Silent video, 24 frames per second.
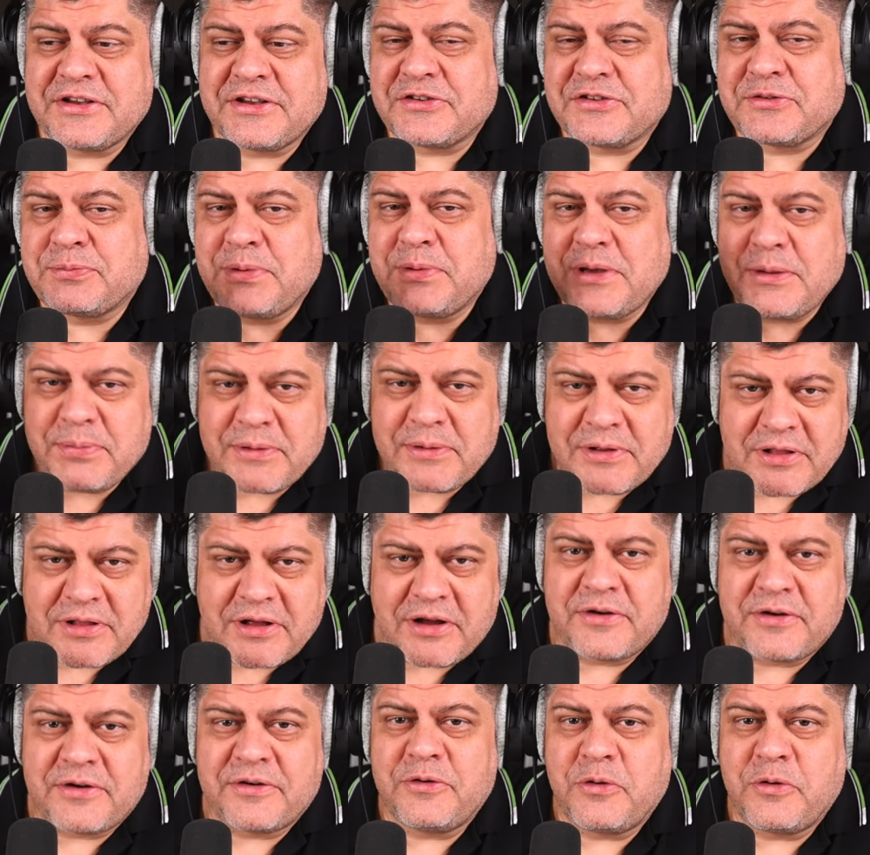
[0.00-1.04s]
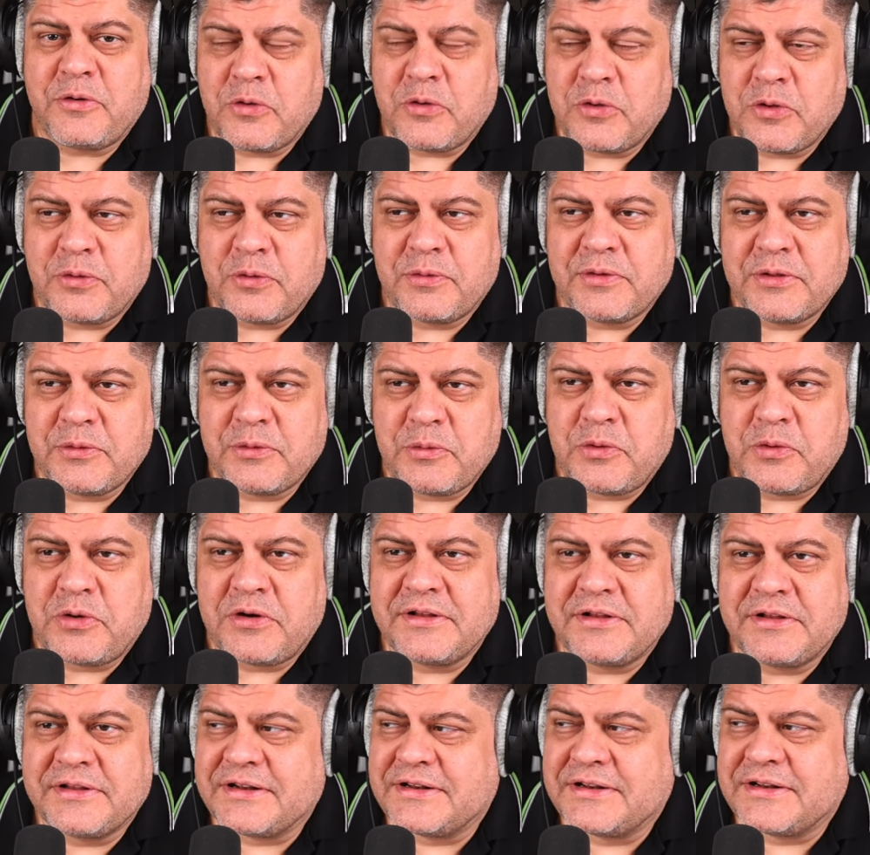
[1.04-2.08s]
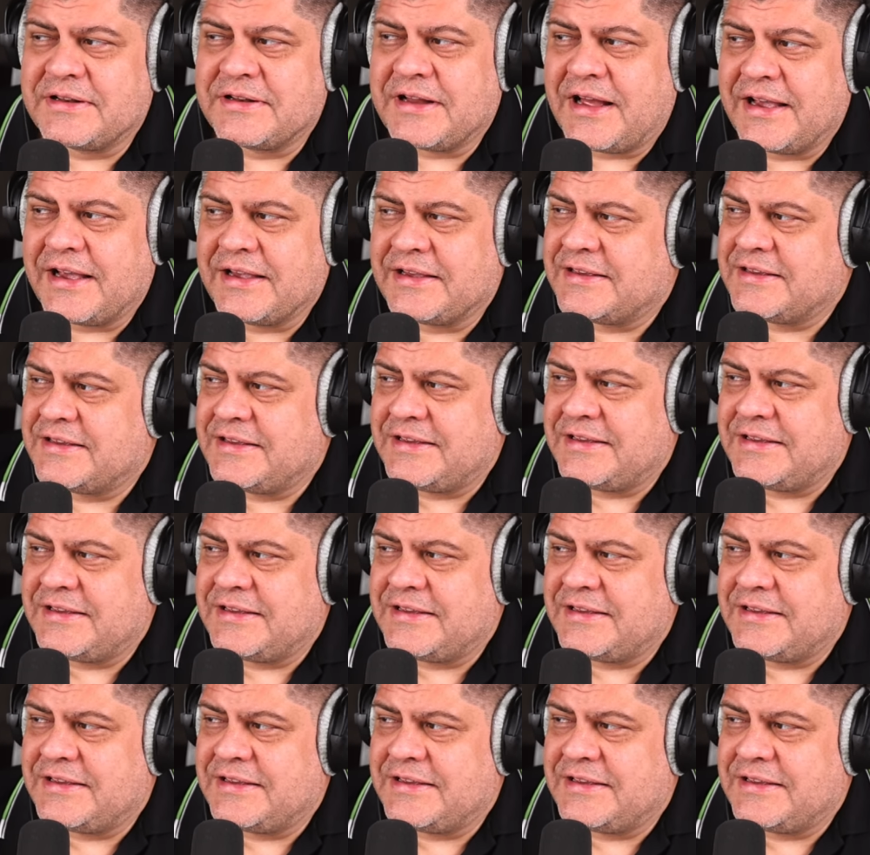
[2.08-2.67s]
because people are all over the world and I